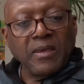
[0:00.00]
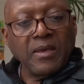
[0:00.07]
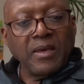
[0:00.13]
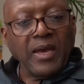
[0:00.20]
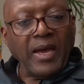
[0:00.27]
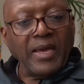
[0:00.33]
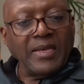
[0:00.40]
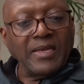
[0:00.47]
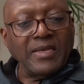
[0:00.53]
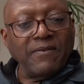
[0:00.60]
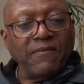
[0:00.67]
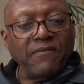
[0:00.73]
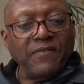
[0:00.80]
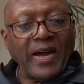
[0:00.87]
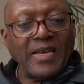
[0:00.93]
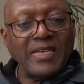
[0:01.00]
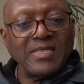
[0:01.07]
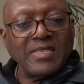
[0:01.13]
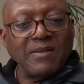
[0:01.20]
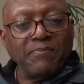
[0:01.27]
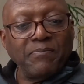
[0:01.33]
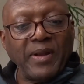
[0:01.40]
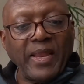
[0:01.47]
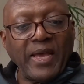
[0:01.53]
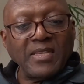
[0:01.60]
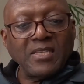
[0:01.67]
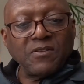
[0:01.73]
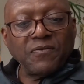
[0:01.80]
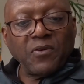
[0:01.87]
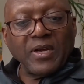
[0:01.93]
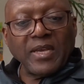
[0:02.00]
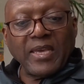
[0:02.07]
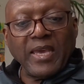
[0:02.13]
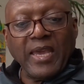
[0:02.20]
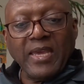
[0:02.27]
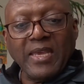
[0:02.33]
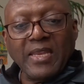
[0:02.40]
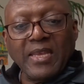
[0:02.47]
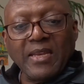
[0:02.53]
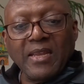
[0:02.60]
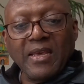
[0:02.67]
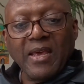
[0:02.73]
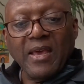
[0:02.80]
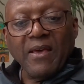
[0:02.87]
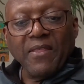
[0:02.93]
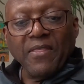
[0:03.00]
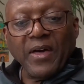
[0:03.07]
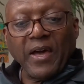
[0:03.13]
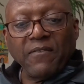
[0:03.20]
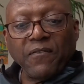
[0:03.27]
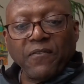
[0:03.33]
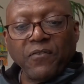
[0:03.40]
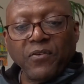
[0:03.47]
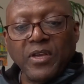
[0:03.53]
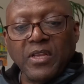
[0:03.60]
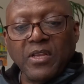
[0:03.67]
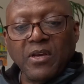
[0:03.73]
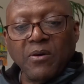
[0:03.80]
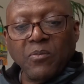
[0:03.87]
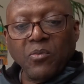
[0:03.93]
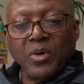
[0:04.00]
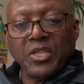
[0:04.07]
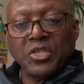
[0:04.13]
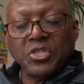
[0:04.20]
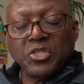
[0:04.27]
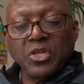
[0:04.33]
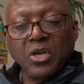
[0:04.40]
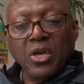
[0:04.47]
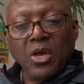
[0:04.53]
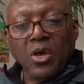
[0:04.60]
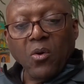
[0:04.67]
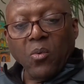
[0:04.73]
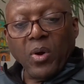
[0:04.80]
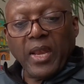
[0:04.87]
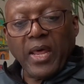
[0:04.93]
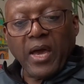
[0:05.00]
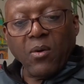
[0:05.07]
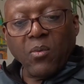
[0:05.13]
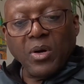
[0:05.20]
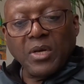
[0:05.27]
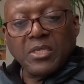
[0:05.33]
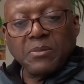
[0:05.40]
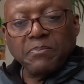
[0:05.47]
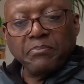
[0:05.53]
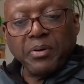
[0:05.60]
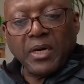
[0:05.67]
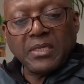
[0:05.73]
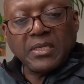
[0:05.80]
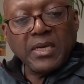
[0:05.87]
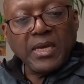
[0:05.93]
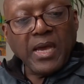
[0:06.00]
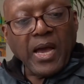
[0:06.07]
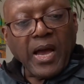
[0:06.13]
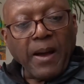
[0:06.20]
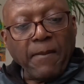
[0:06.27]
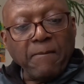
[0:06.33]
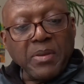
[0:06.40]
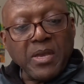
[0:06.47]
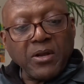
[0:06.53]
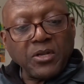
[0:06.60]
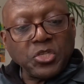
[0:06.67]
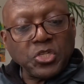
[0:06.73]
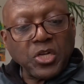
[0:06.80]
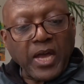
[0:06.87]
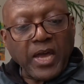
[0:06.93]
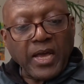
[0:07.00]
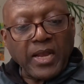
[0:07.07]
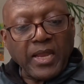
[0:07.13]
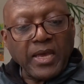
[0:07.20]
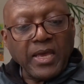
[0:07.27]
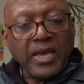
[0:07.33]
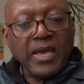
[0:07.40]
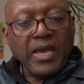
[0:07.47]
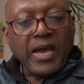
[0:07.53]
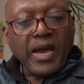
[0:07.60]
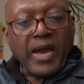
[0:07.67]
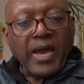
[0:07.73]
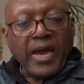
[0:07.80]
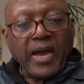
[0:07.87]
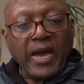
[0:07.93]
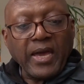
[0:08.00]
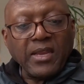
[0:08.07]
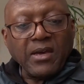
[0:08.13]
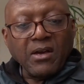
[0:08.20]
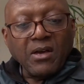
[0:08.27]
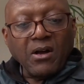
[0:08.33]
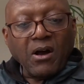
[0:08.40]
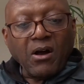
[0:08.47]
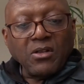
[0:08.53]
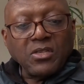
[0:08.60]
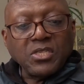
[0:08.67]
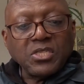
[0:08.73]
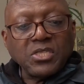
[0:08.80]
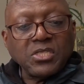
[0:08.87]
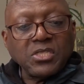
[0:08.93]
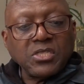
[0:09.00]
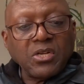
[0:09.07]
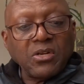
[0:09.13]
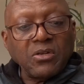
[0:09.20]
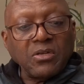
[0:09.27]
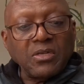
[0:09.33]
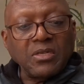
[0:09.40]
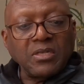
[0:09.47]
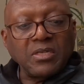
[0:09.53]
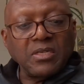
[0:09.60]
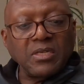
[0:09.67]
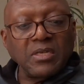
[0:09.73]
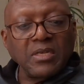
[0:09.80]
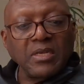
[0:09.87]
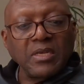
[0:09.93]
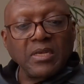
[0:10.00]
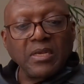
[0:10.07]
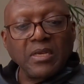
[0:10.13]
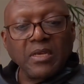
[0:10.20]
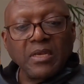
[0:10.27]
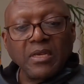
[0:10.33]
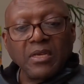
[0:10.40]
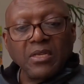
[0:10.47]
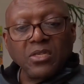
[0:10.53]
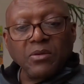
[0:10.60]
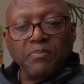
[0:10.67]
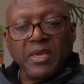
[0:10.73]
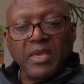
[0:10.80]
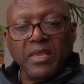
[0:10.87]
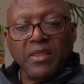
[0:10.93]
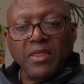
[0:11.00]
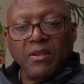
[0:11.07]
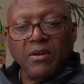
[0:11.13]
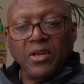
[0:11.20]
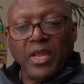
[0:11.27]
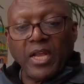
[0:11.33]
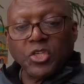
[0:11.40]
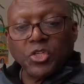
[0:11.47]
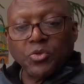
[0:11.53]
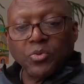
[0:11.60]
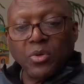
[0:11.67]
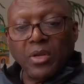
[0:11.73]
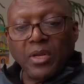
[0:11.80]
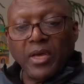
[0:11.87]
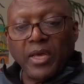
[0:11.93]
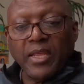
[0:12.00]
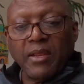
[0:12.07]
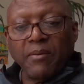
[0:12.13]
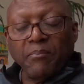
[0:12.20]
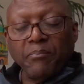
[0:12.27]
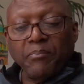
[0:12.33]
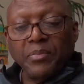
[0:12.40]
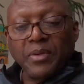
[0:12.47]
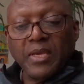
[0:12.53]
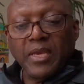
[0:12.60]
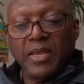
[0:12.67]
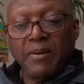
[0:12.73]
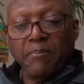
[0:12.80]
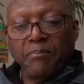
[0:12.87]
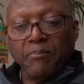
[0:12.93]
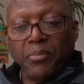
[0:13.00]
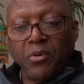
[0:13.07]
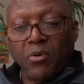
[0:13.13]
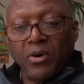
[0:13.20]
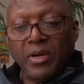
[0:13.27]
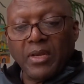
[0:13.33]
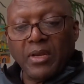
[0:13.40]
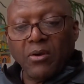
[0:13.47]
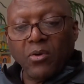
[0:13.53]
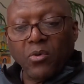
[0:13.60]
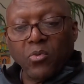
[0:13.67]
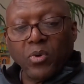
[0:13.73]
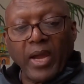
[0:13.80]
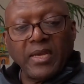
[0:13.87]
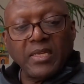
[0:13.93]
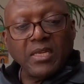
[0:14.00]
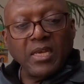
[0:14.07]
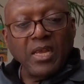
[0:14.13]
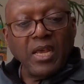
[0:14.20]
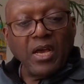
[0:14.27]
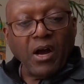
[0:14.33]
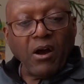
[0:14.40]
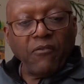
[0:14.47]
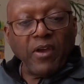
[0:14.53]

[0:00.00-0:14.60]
and devising plans for gaining that freedom which, when I was but a mere child, I had uncertained to be the natural and inborn right of